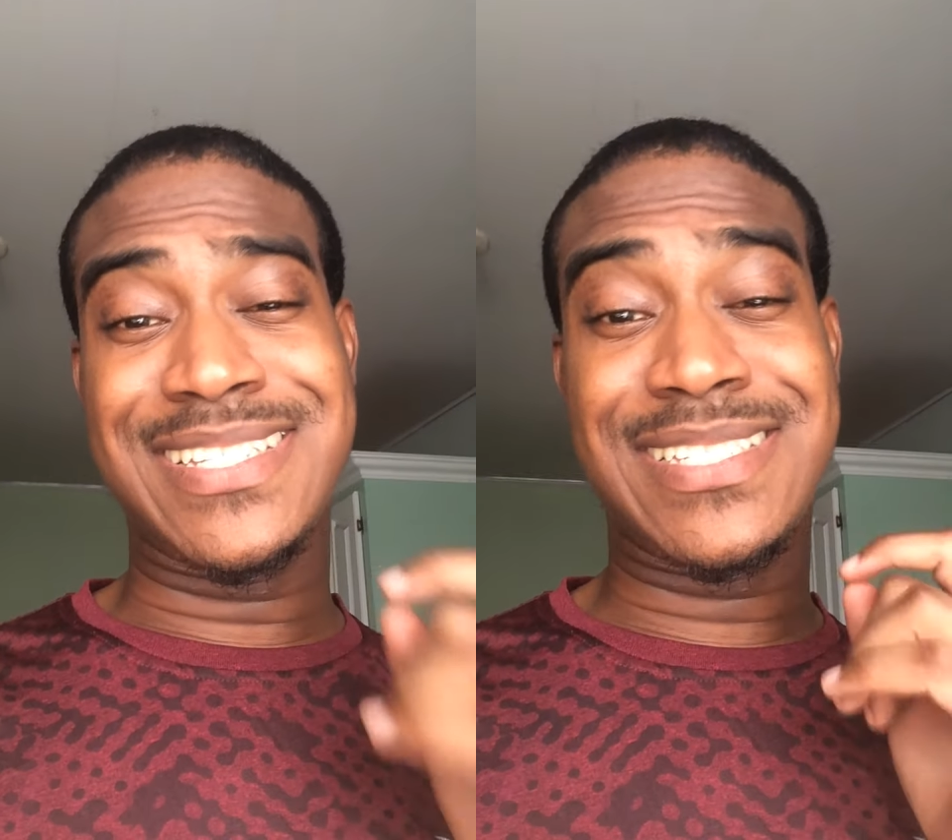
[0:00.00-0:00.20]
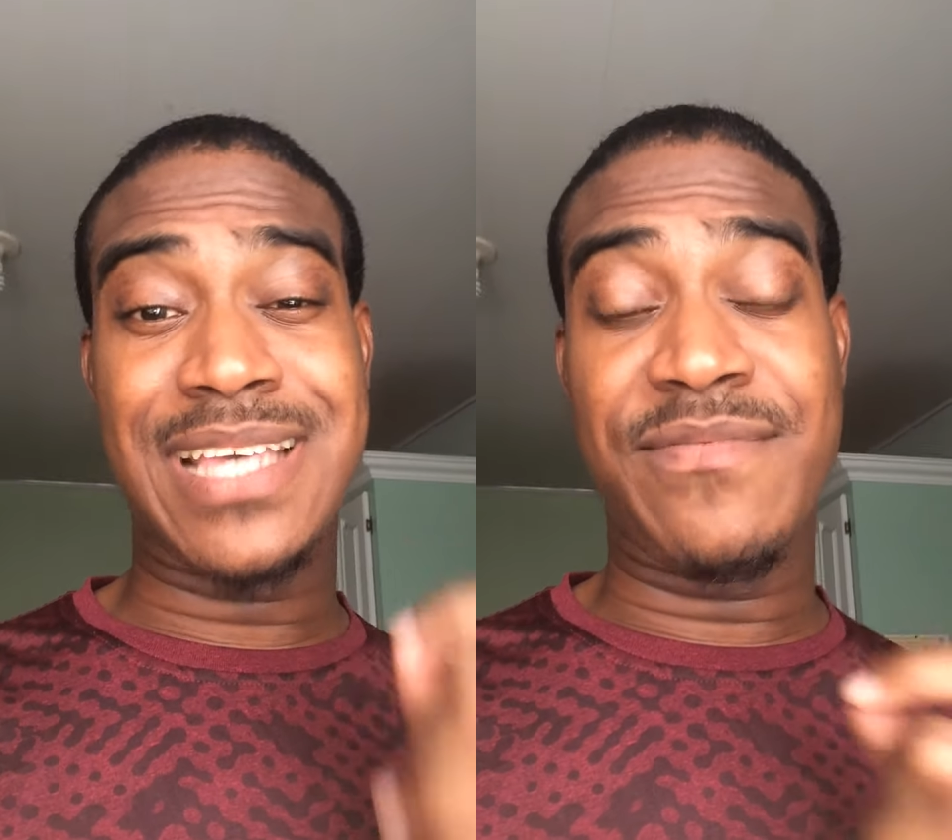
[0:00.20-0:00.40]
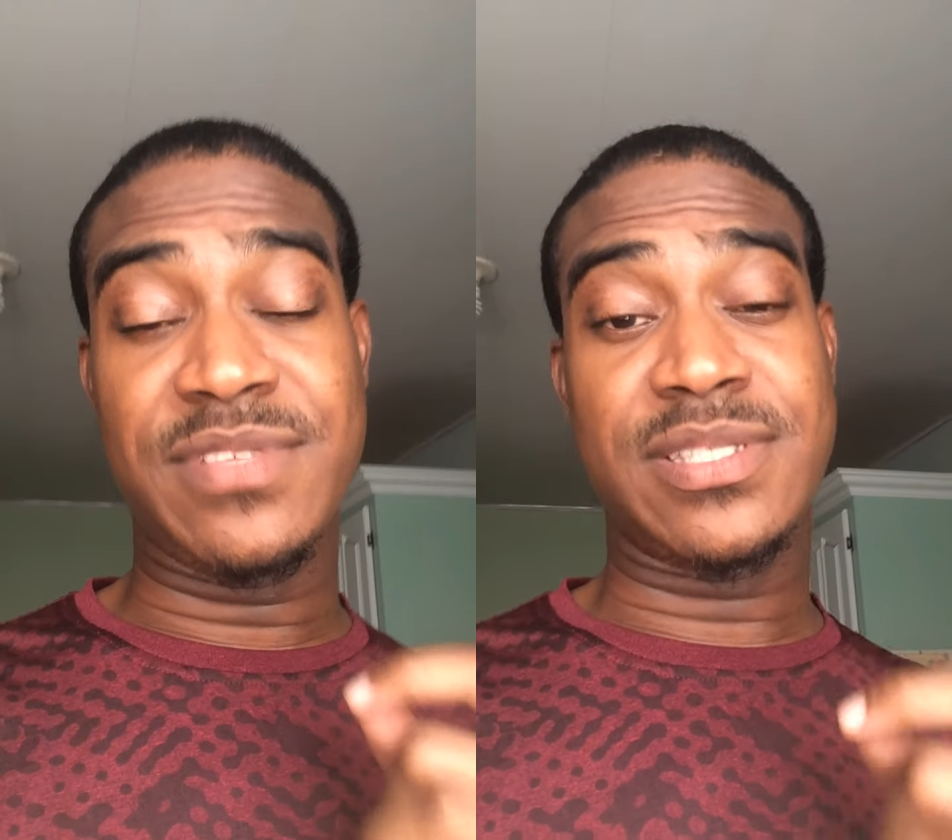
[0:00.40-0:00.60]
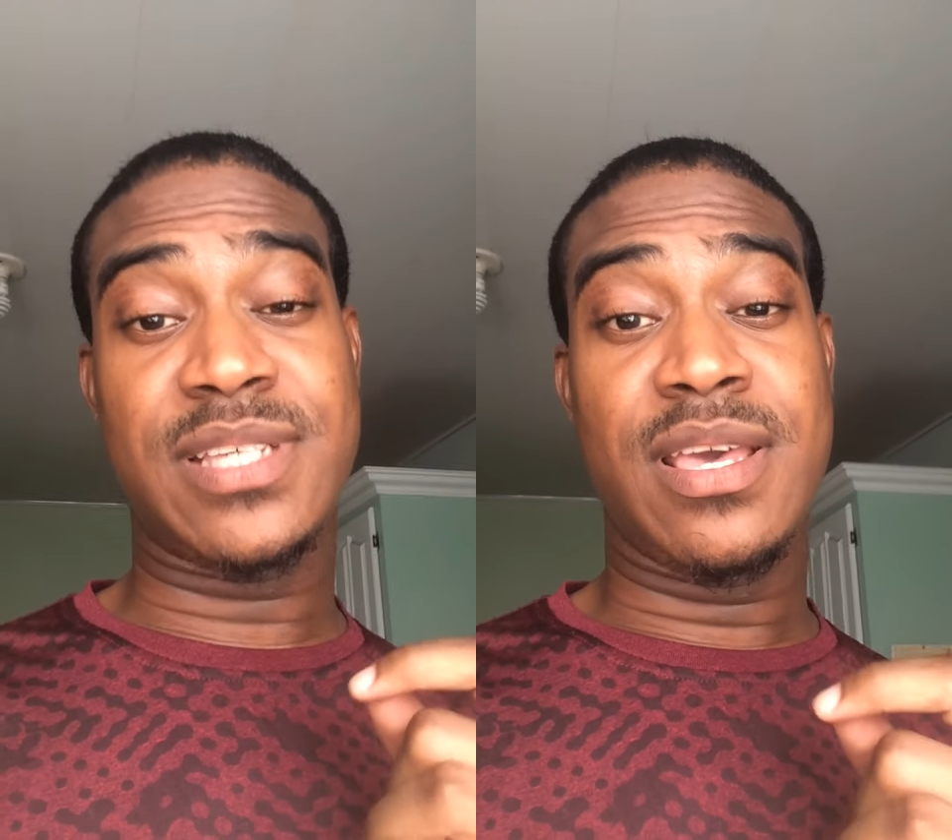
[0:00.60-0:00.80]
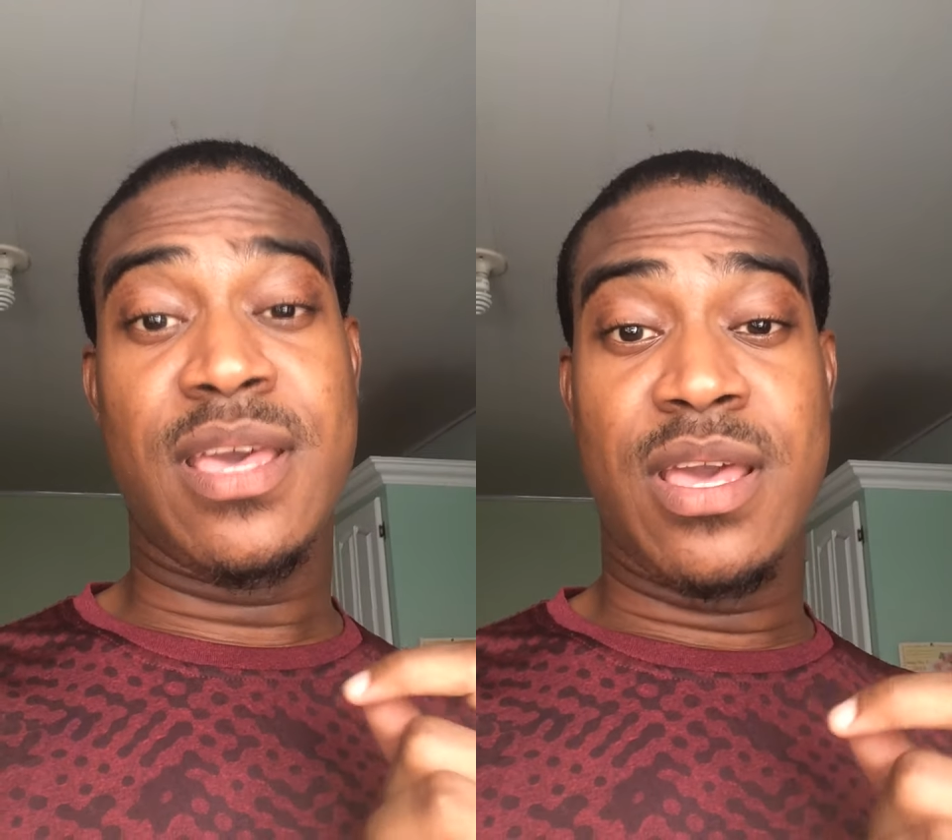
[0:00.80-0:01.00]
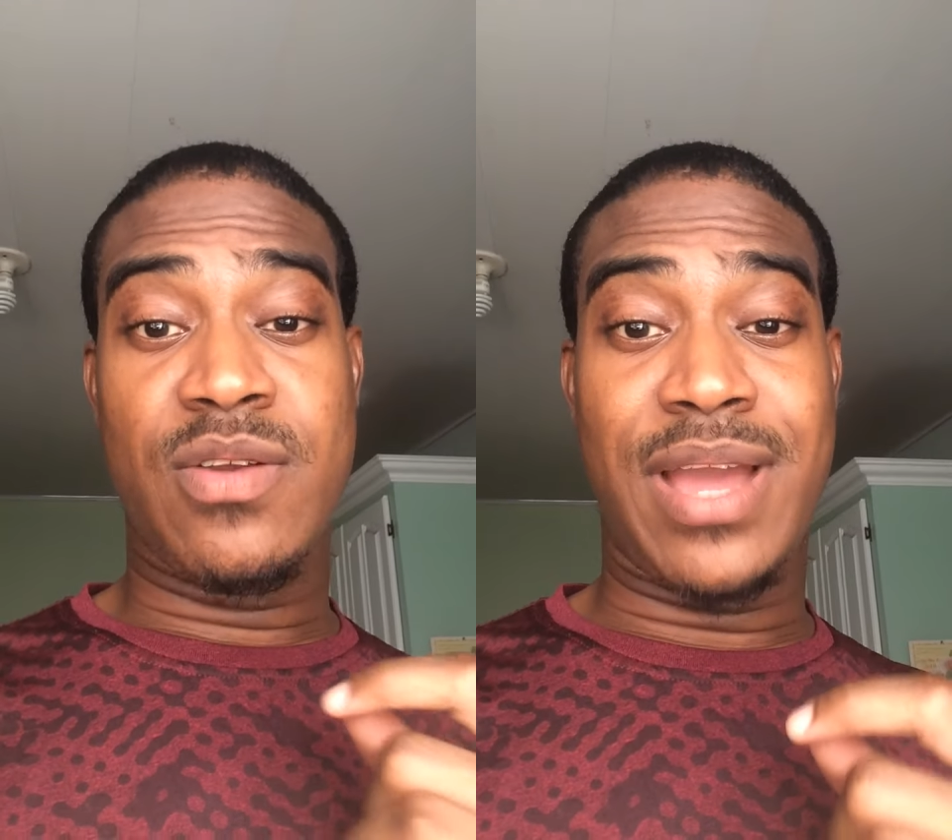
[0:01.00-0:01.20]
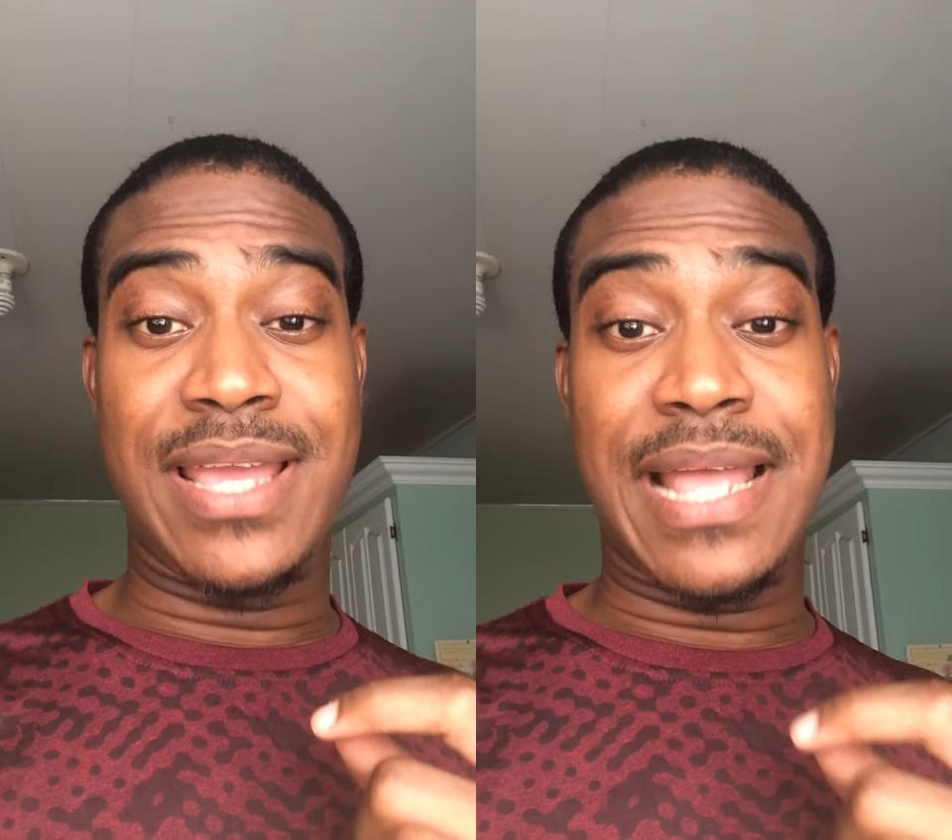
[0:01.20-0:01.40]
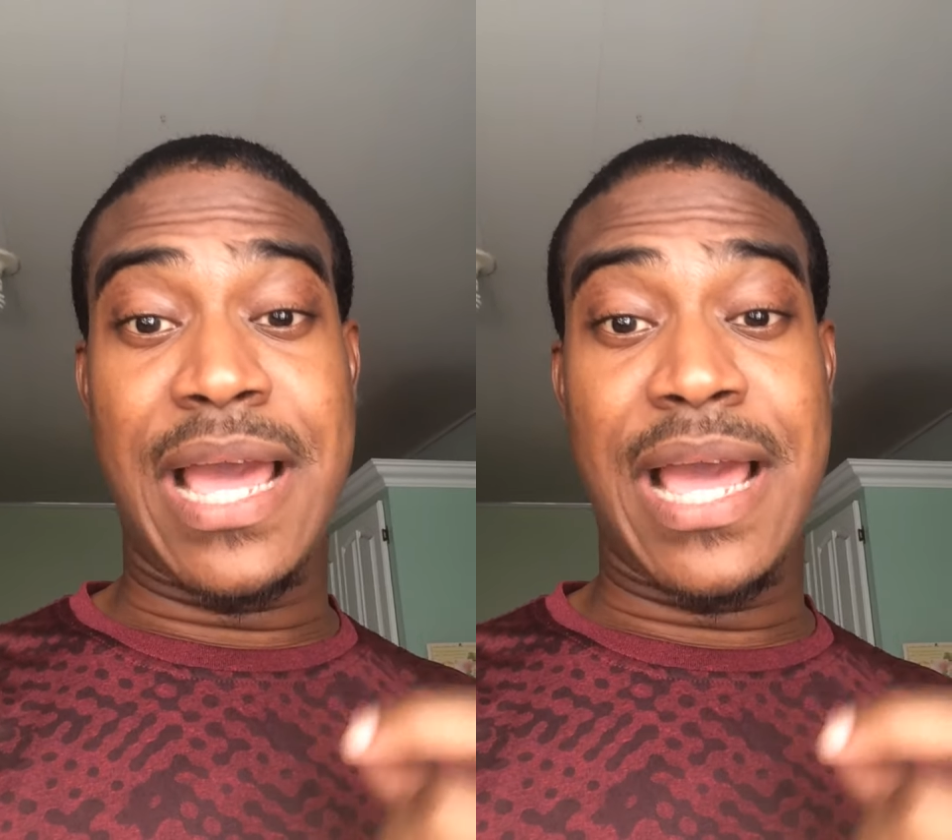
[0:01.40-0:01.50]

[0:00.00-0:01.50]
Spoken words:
the 7th, right?